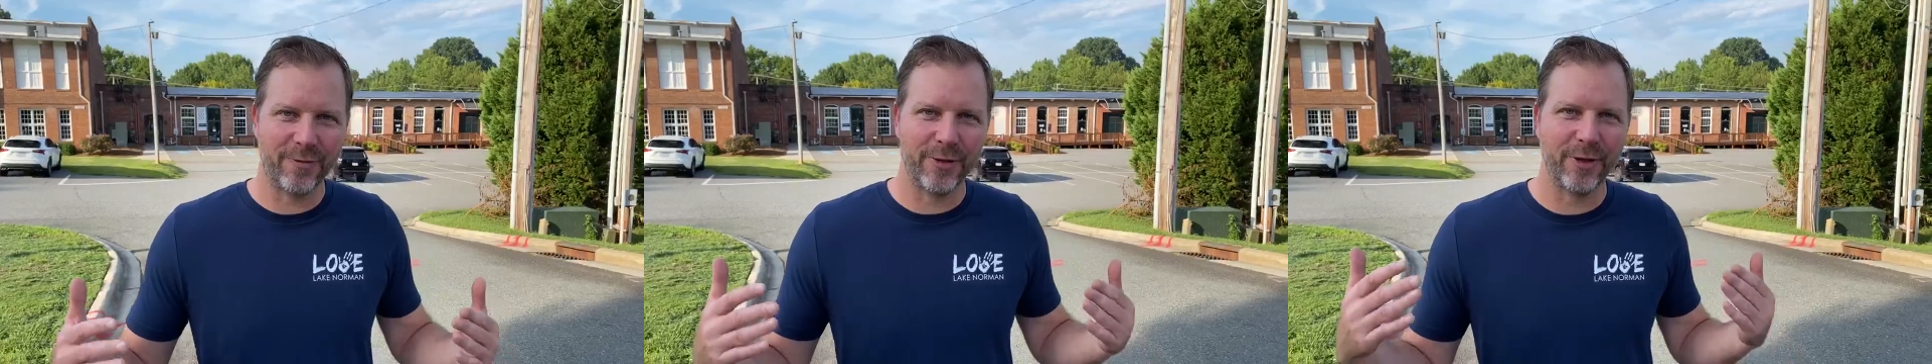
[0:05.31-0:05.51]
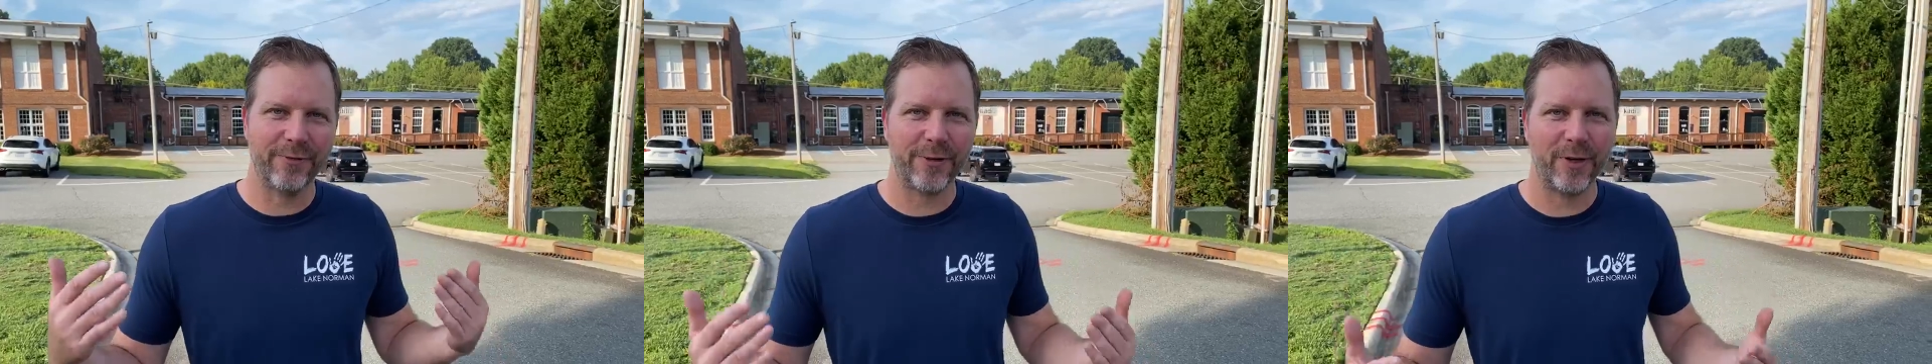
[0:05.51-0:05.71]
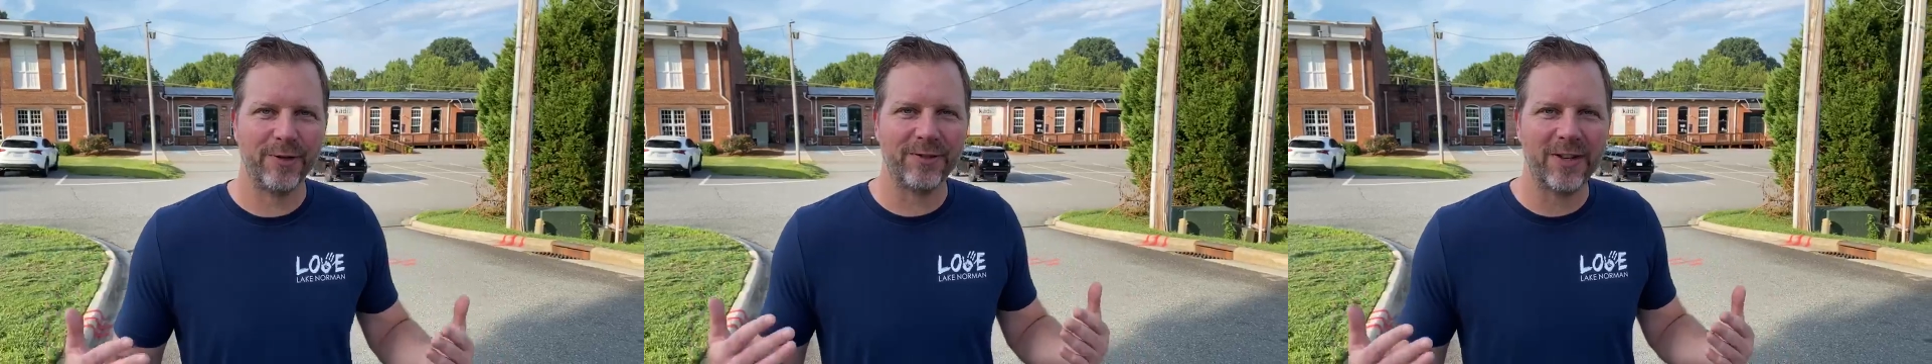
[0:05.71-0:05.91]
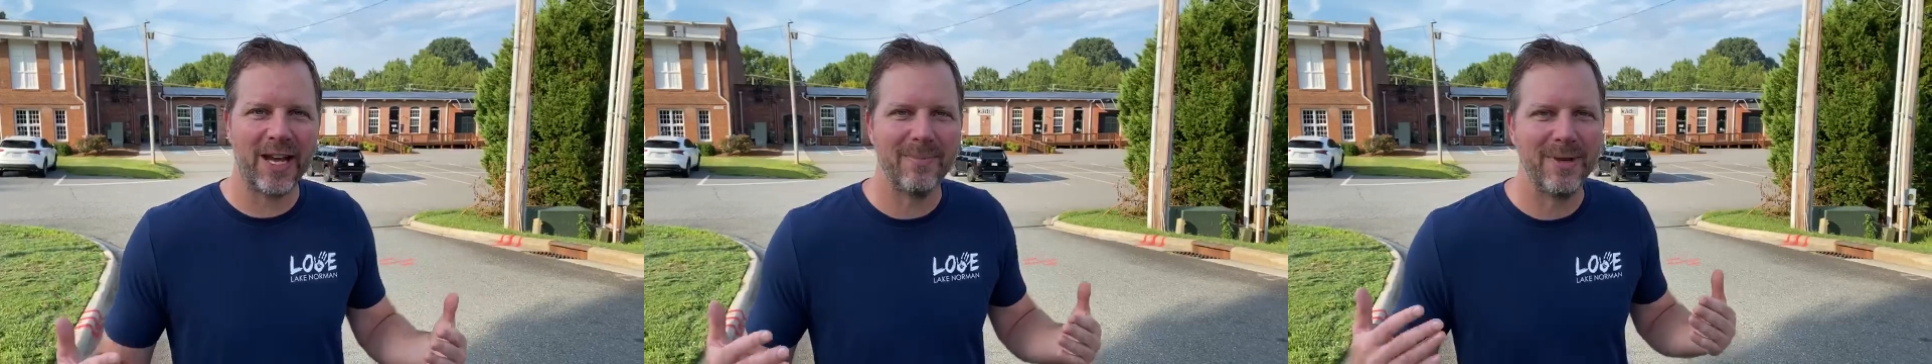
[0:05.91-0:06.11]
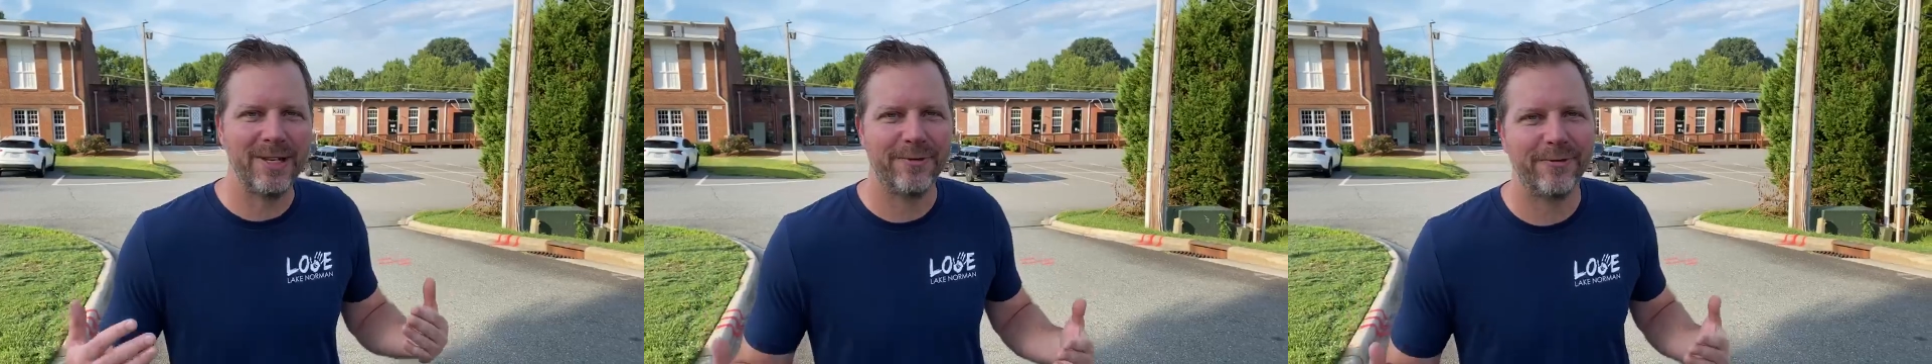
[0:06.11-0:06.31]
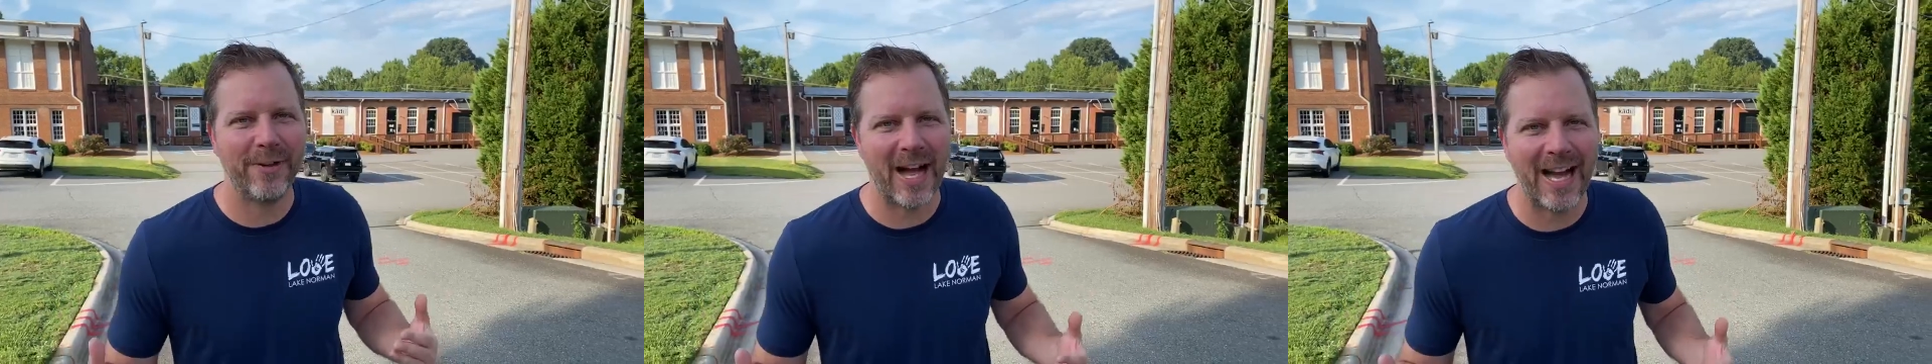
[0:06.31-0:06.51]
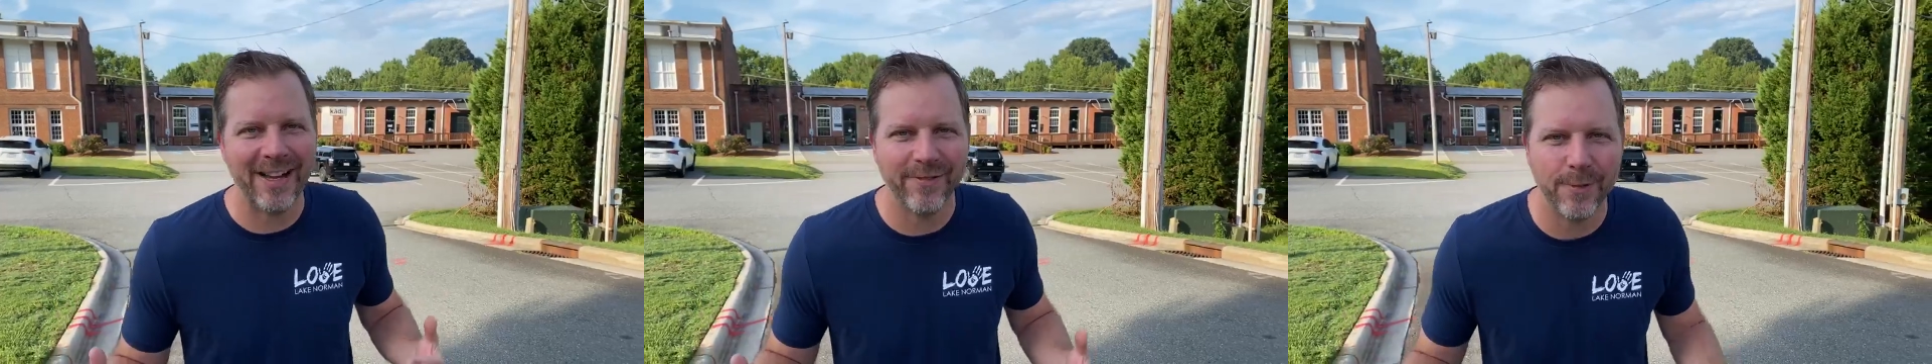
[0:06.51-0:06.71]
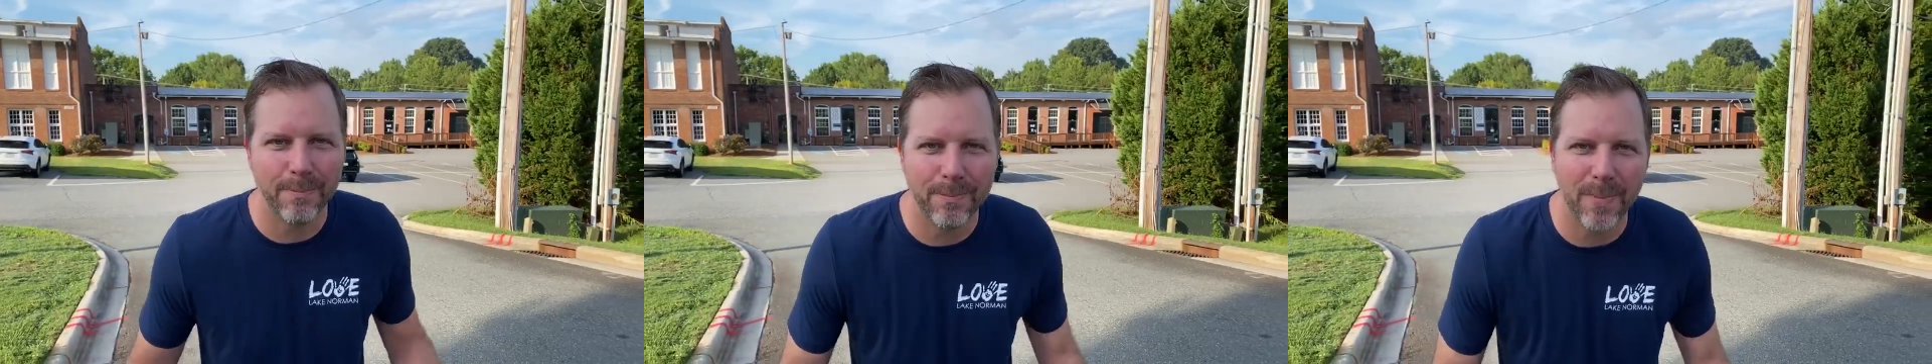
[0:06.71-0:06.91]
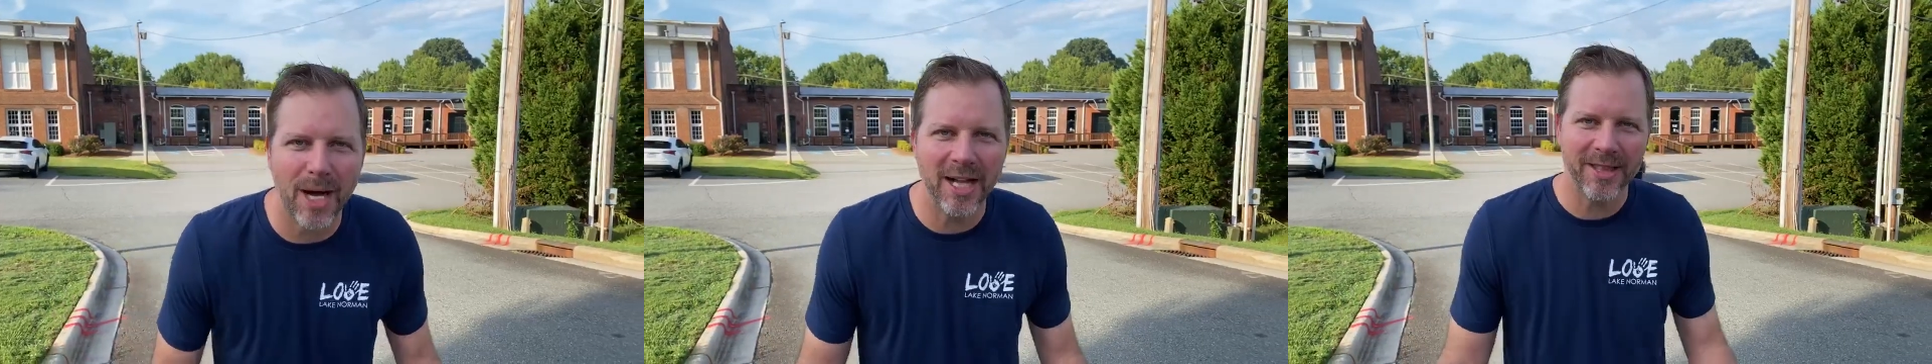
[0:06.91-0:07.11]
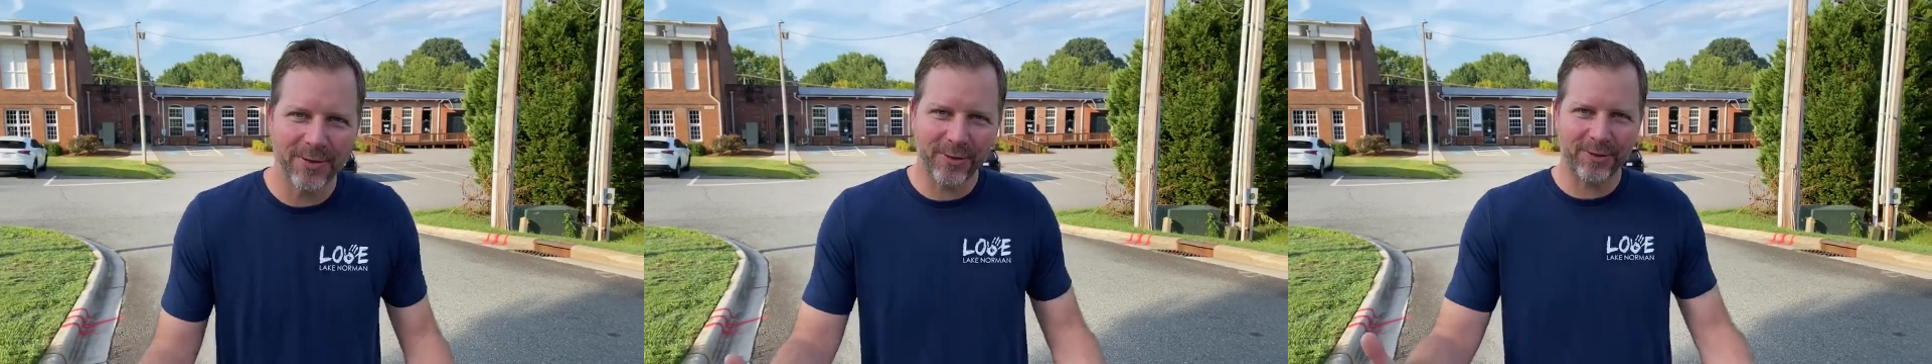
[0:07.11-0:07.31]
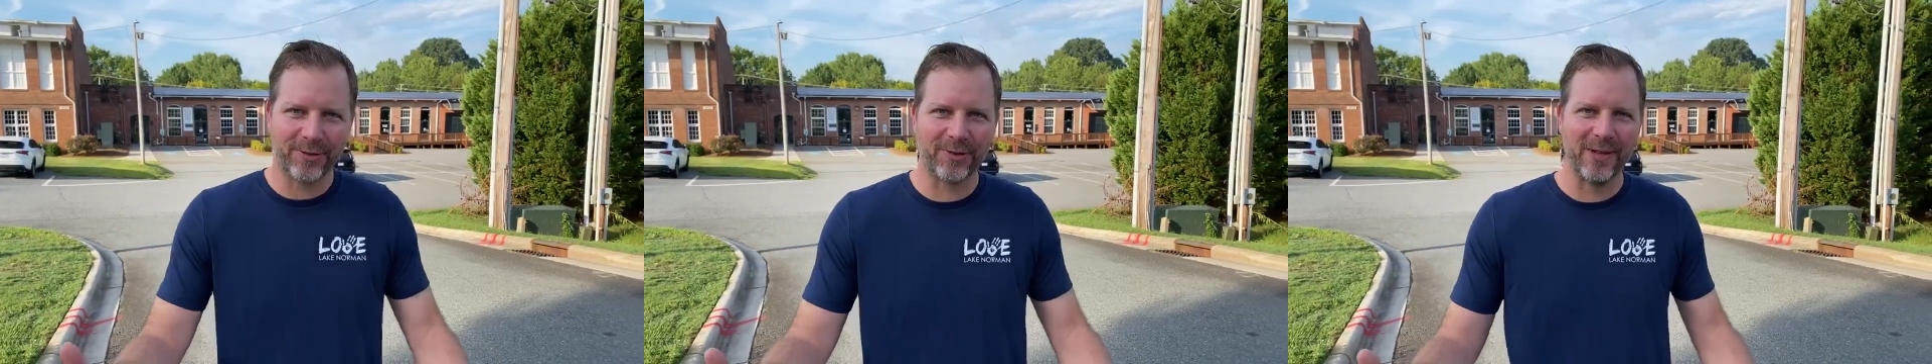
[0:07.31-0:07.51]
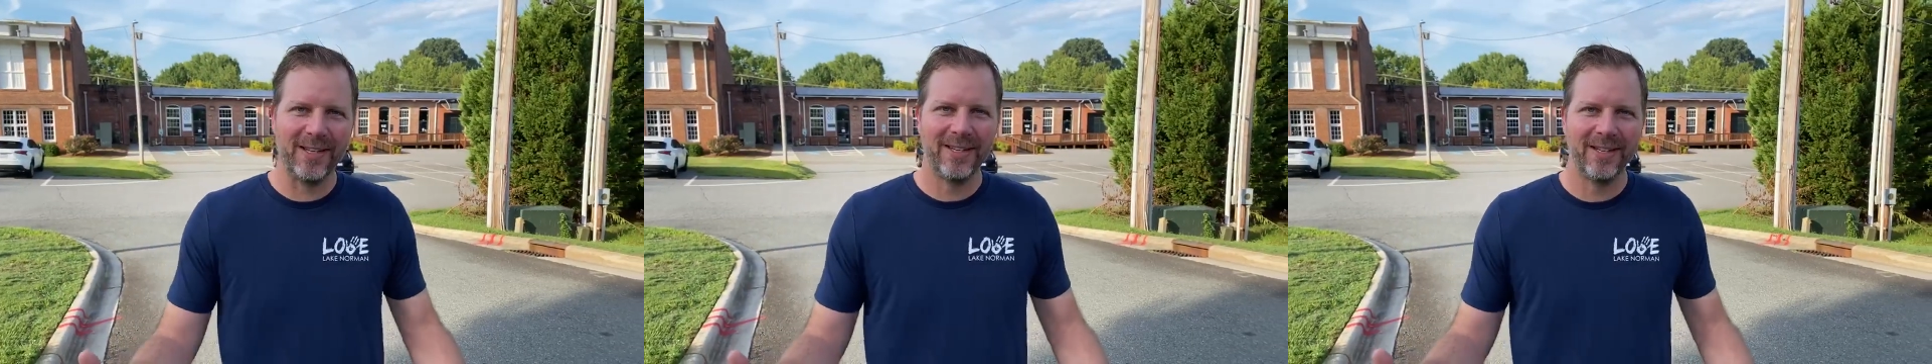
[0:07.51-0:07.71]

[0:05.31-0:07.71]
for the first time in 5 months.